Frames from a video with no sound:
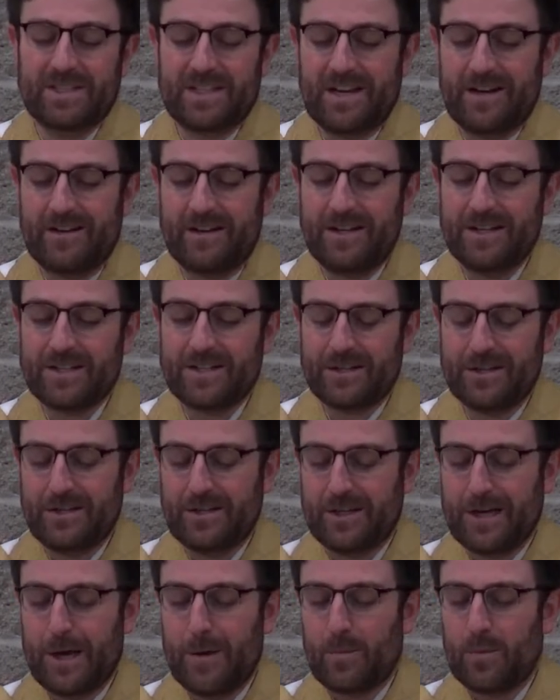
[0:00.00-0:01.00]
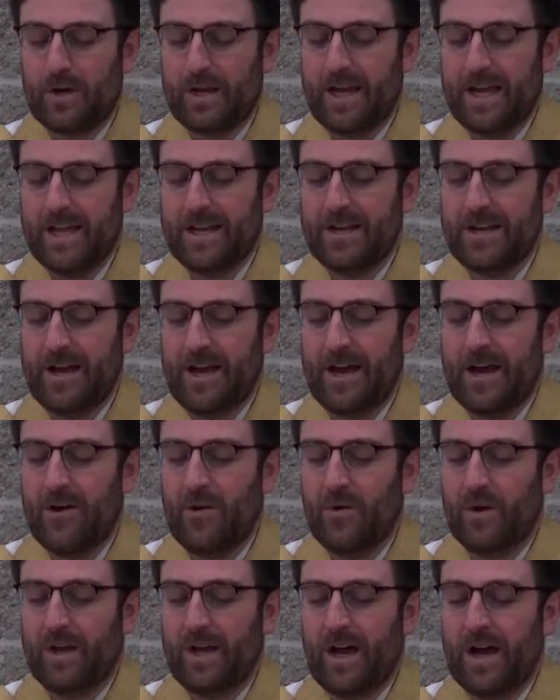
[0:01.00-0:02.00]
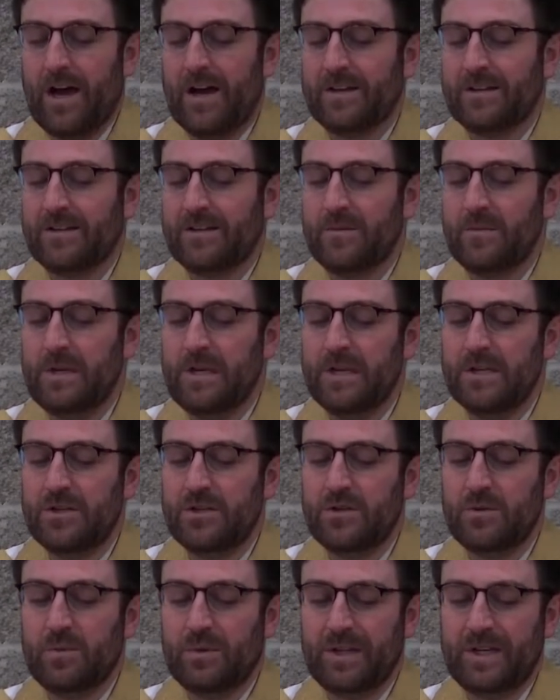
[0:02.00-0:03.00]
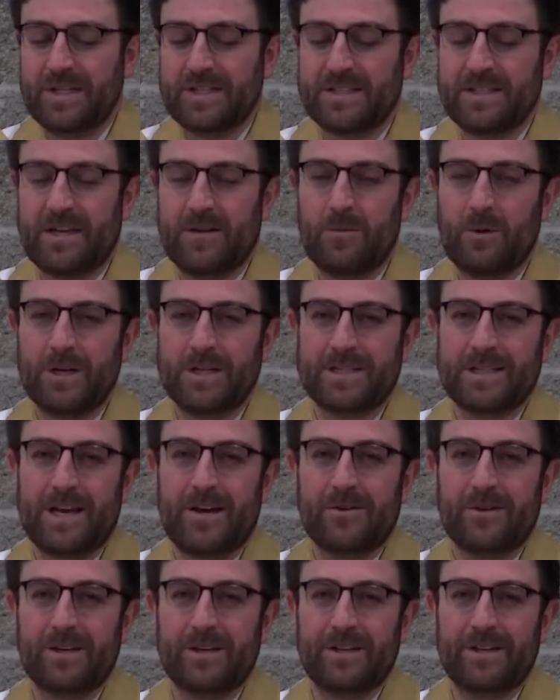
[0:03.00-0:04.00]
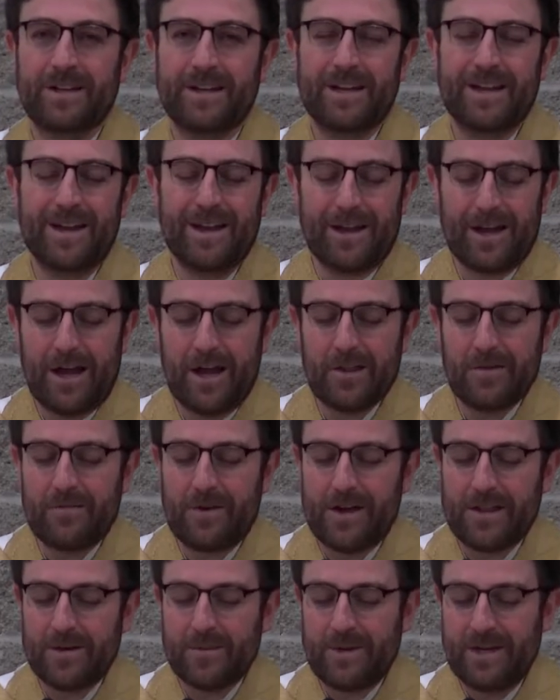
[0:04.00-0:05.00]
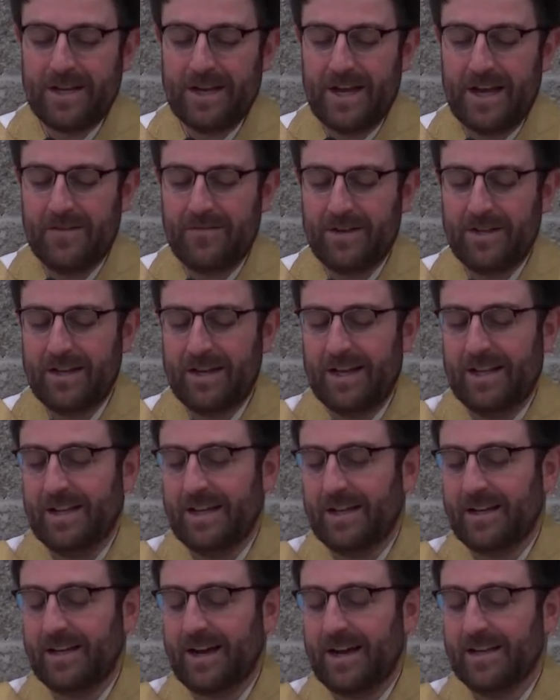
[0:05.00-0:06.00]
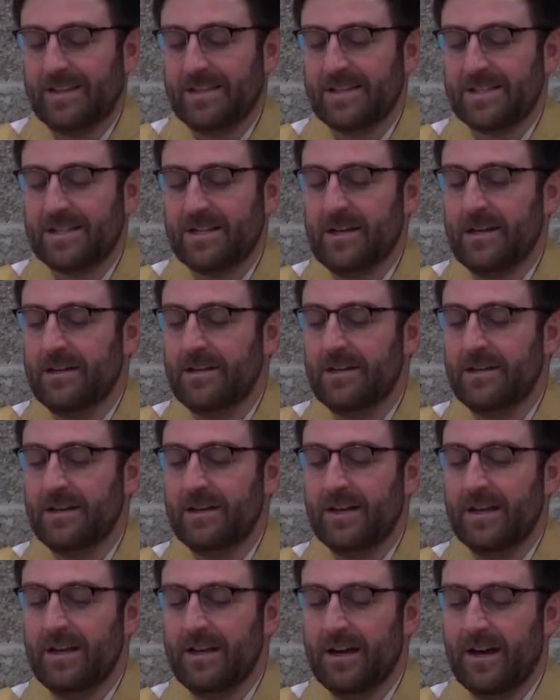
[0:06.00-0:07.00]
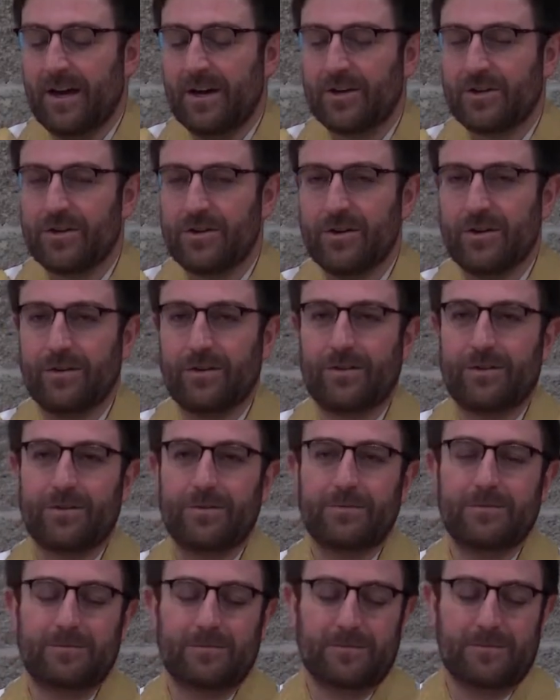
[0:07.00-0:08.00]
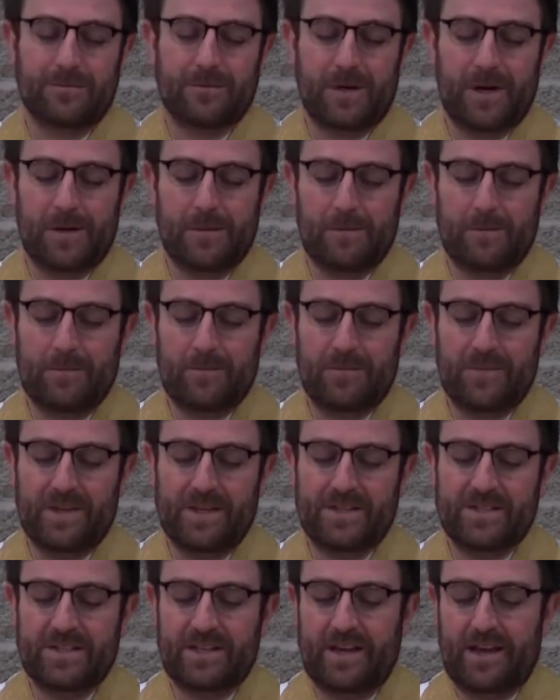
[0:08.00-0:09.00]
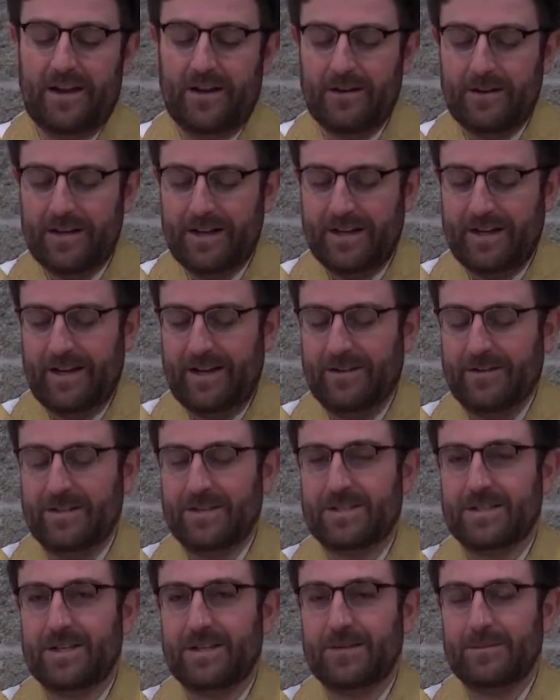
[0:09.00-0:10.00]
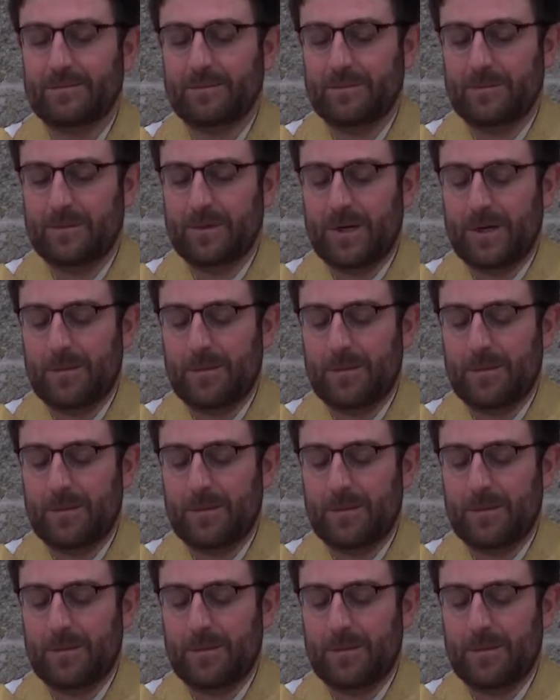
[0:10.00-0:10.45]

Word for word: Because Arius couldn't comprehend how God could be in two places at once. How can God the Father be in heaven and yet God the Son on earth? It's the Arian heresy.